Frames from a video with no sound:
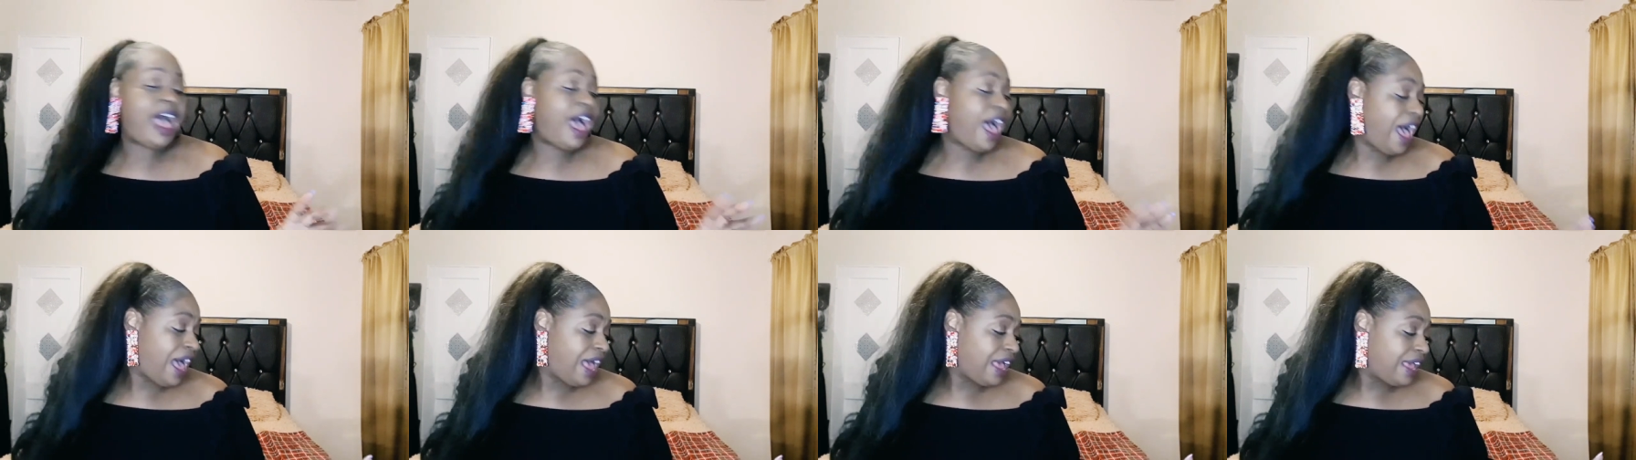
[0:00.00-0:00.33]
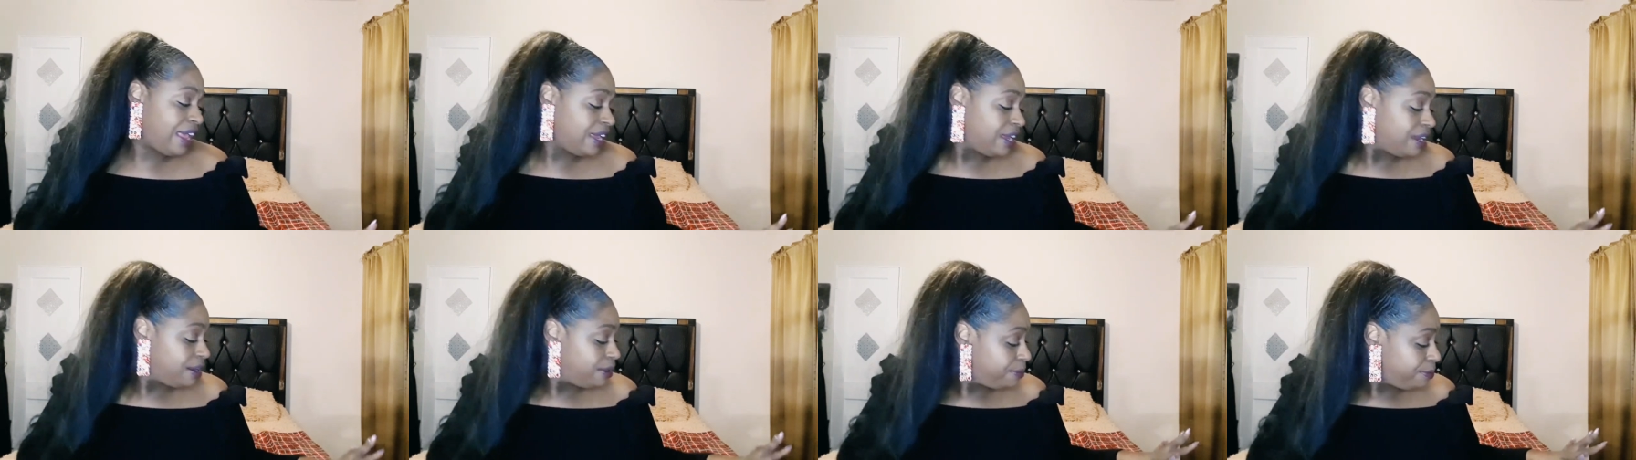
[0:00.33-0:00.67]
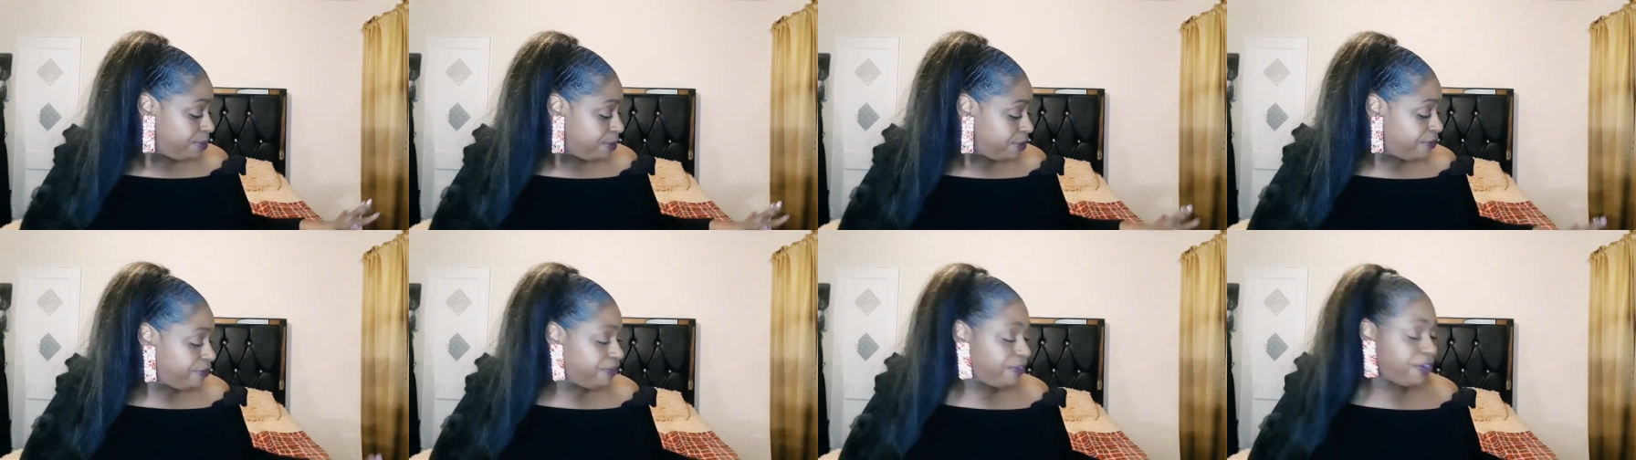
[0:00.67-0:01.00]
I
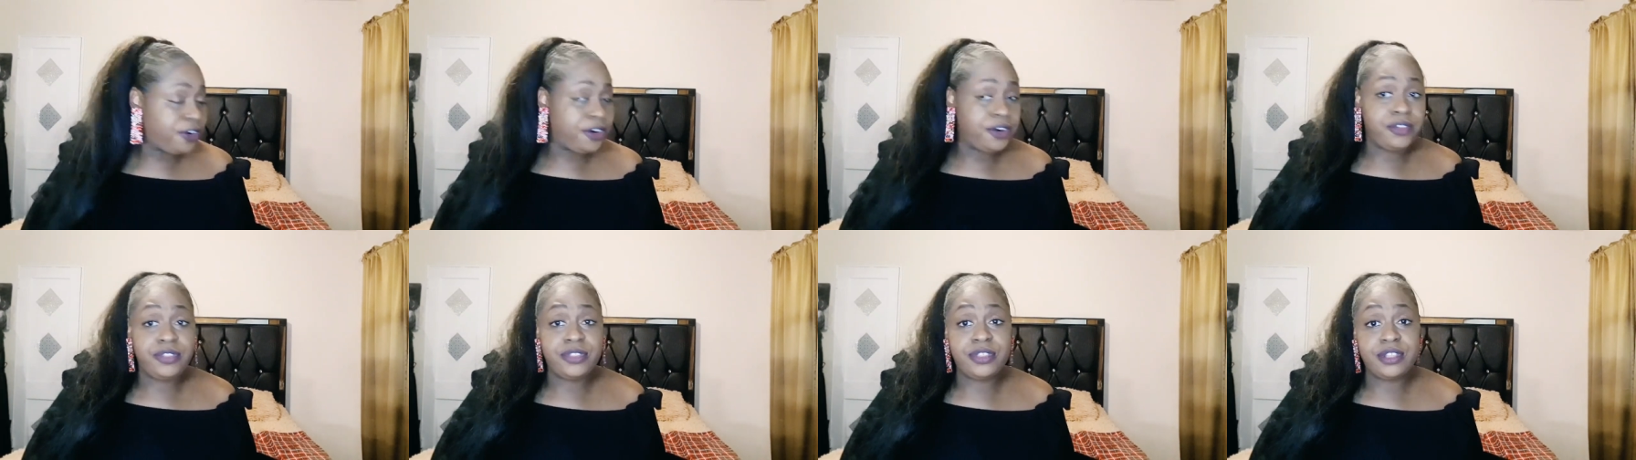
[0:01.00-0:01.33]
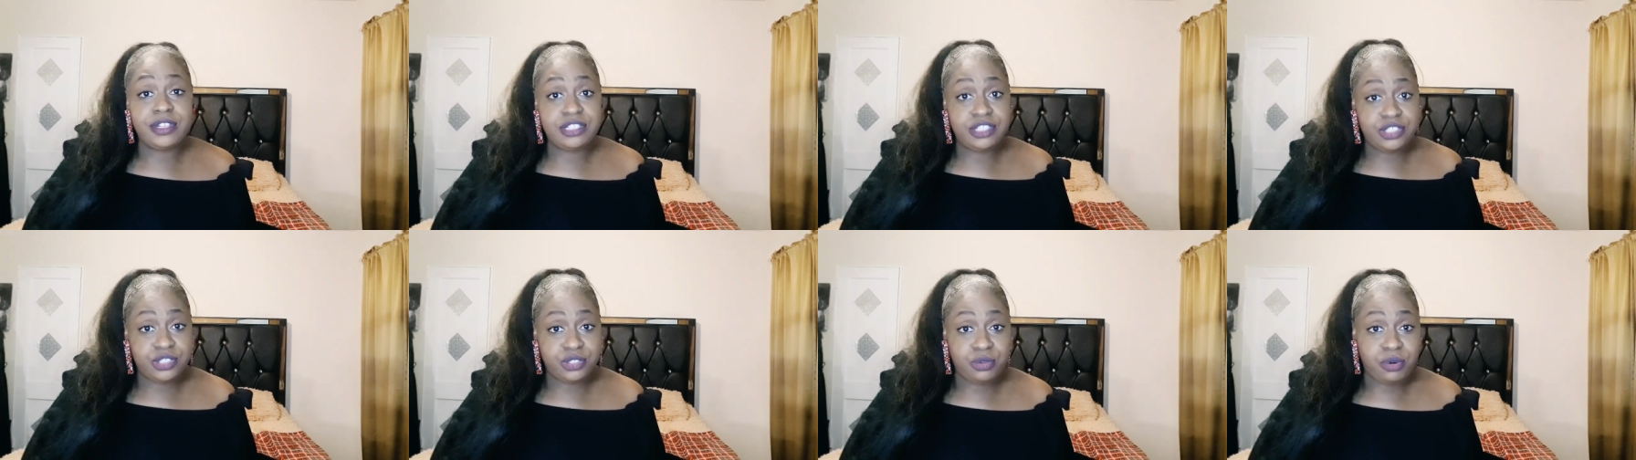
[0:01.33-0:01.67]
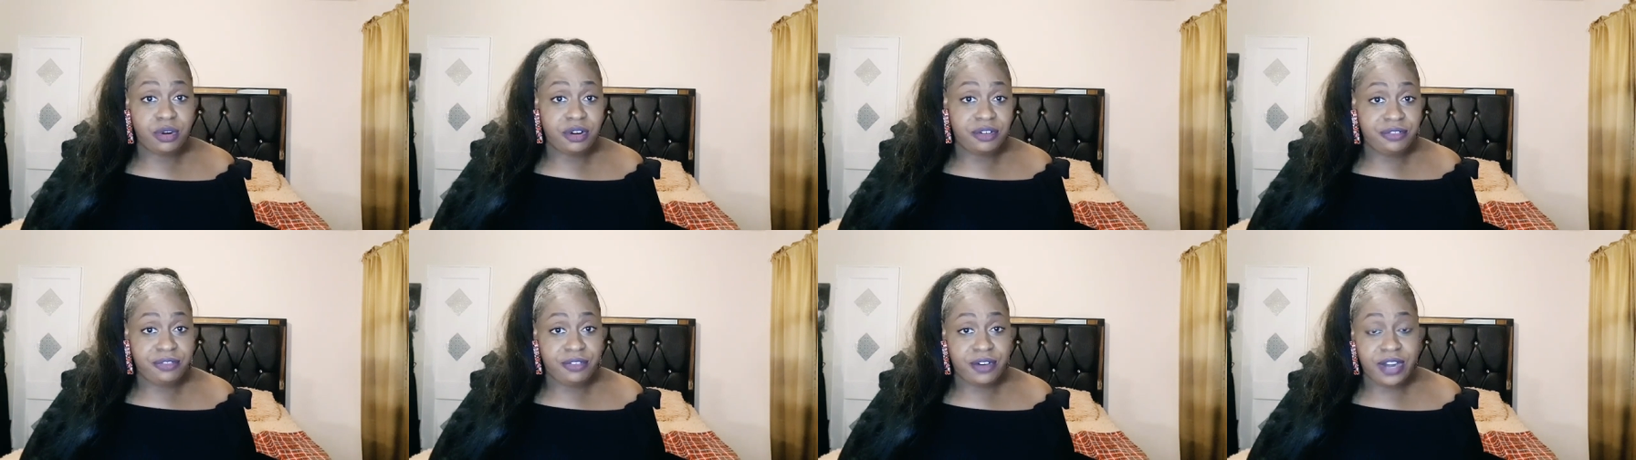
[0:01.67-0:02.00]
prefer the
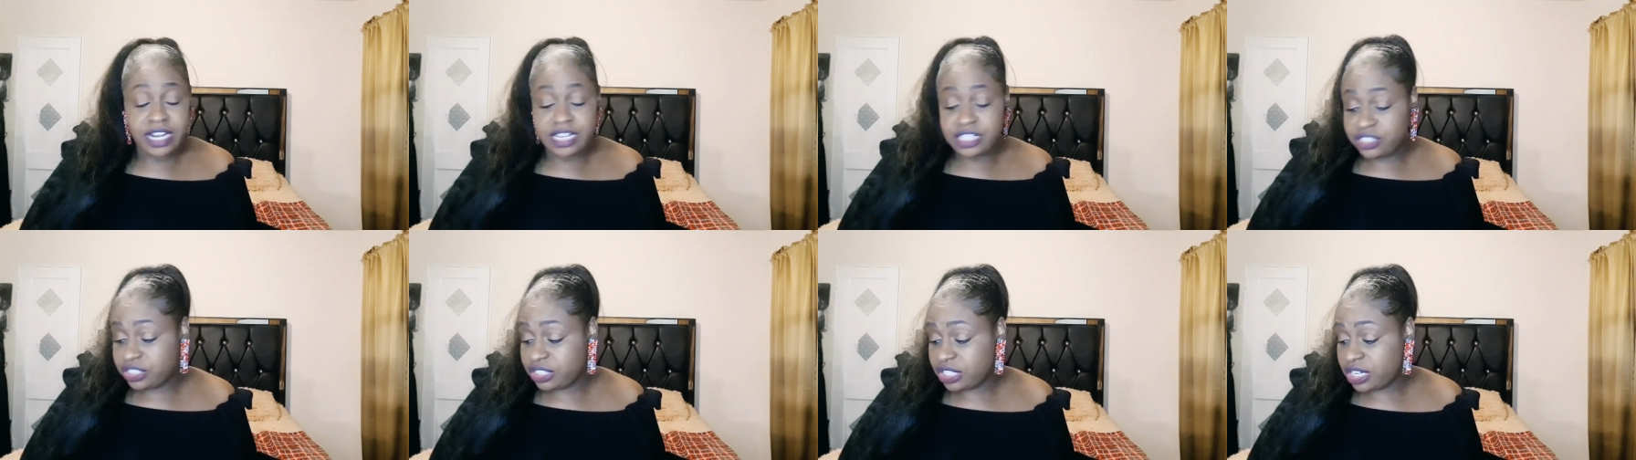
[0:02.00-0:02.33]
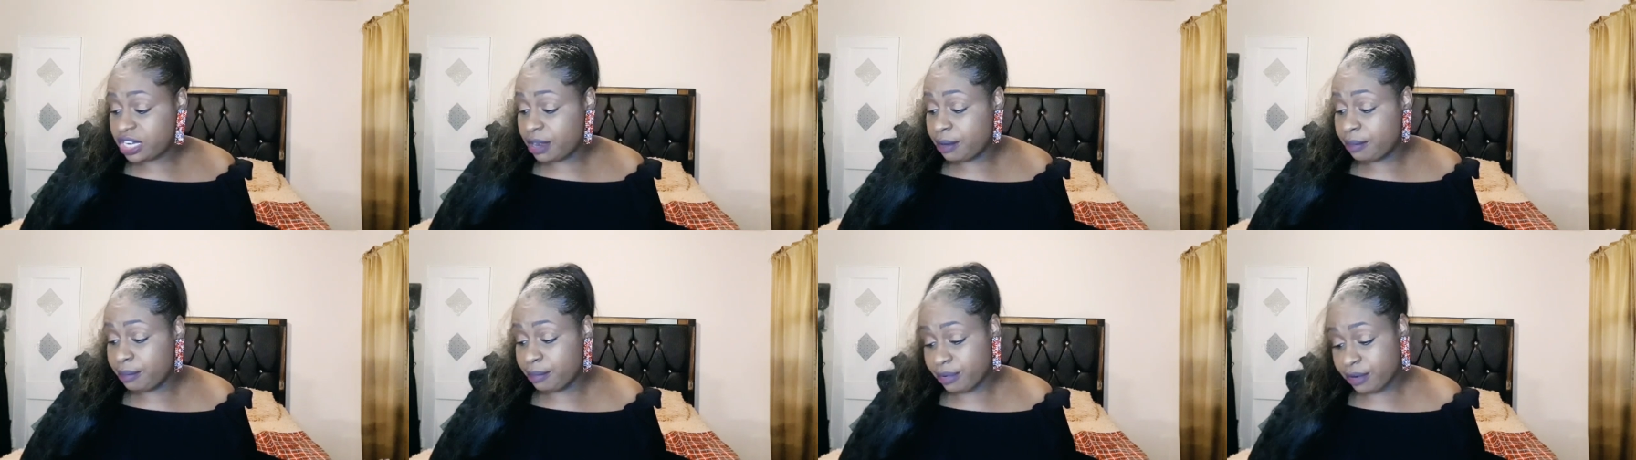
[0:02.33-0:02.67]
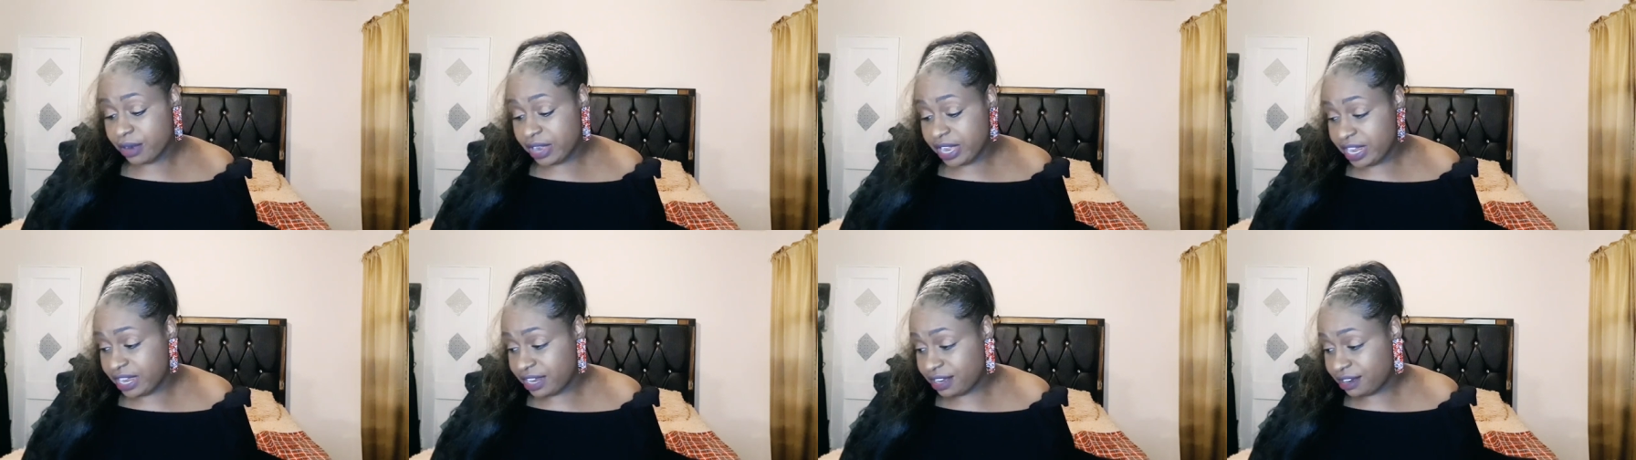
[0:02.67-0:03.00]
Surefresh
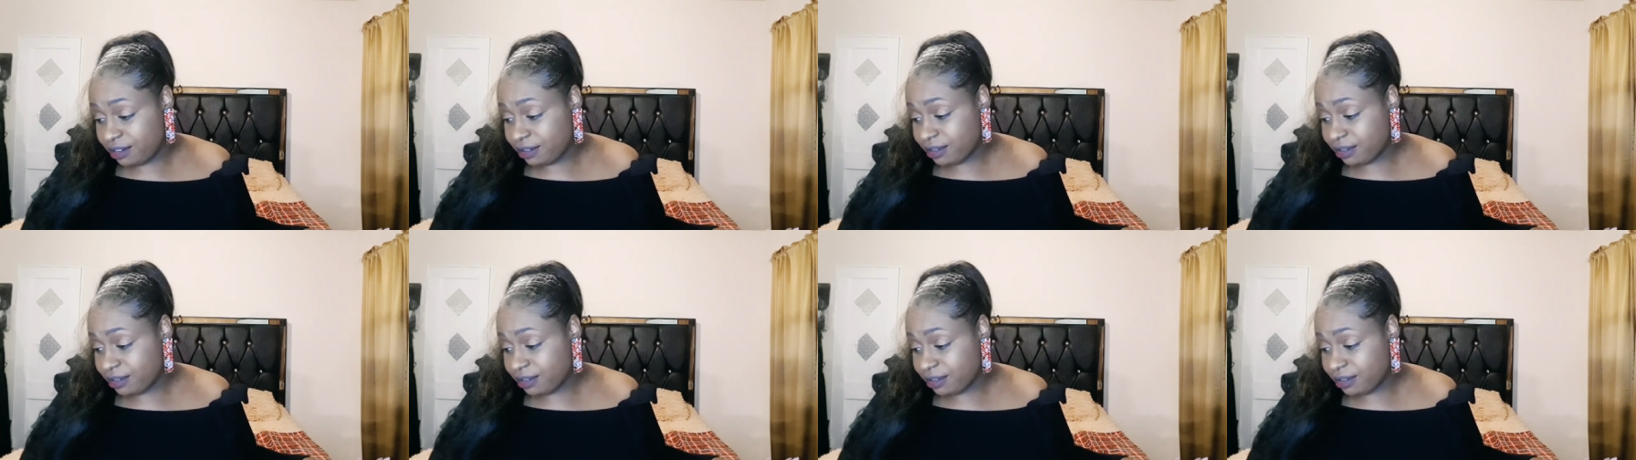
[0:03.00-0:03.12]
brand,